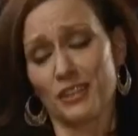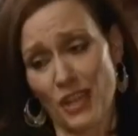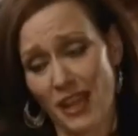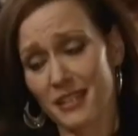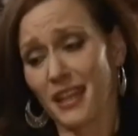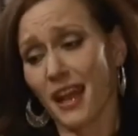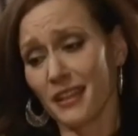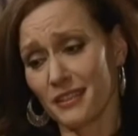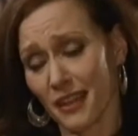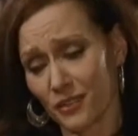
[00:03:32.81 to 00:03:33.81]
Jax,
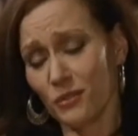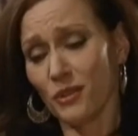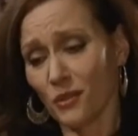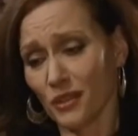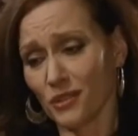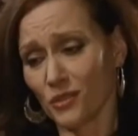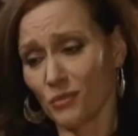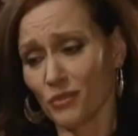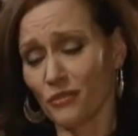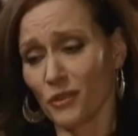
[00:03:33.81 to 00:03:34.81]
I, I do know that you
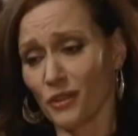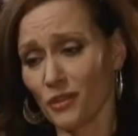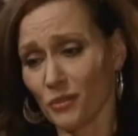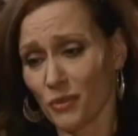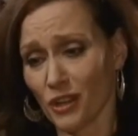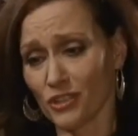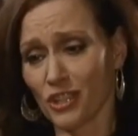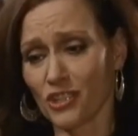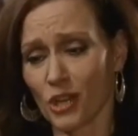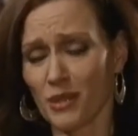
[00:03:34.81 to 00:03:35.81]
prefer your
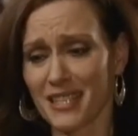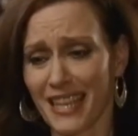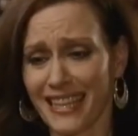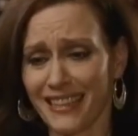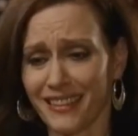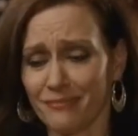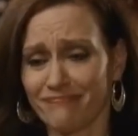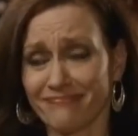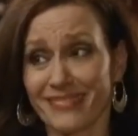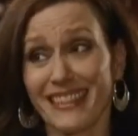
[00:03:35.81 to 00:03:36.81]
project, shall we say, um, a